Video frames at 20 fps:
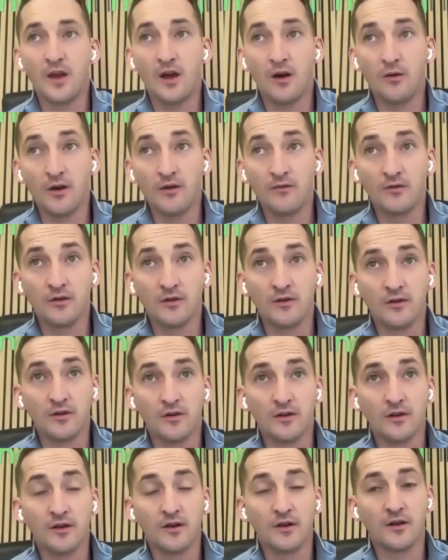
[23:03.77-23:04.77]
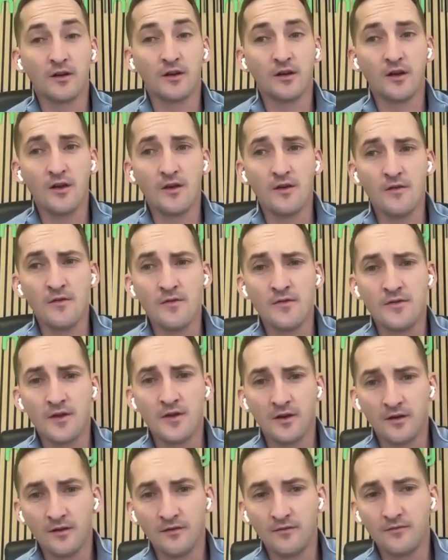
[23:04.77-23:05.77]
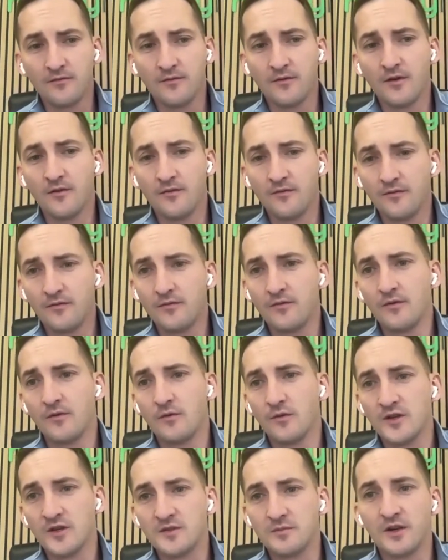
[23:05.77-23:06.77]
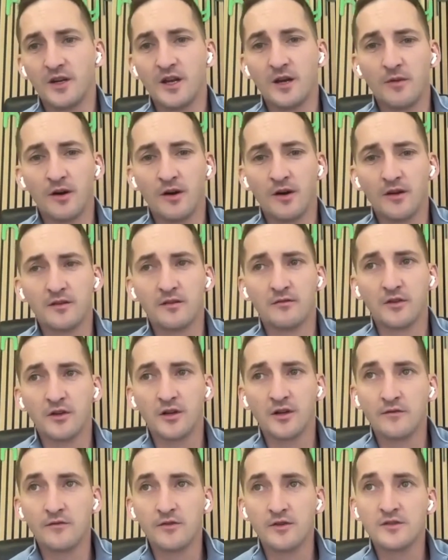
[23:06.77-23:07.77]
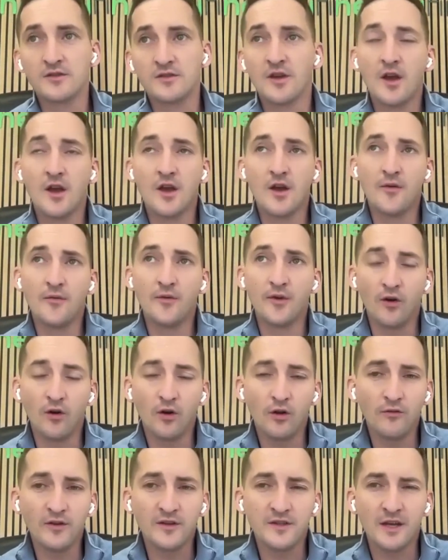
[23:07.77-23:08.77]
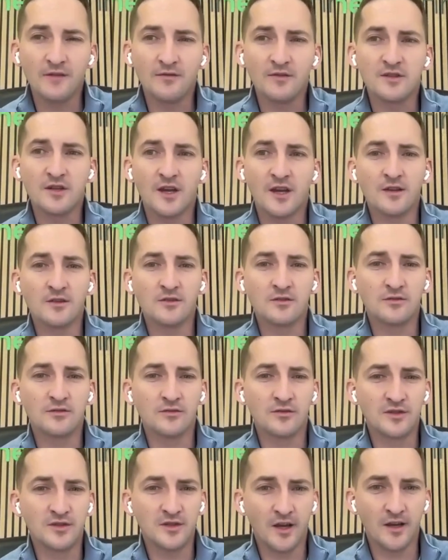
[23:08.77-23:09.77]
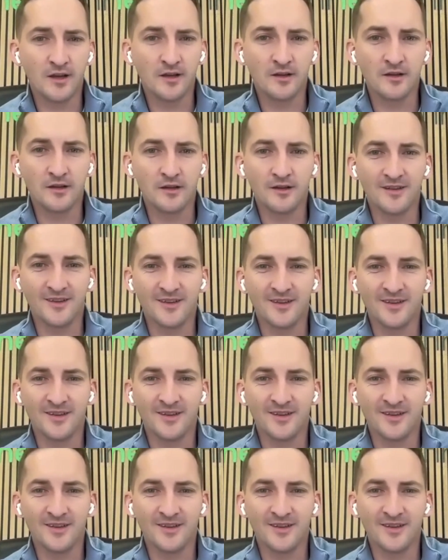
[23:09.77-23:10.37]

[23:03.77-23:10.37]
However, if we speak about the recoveries, we always have a chance to sell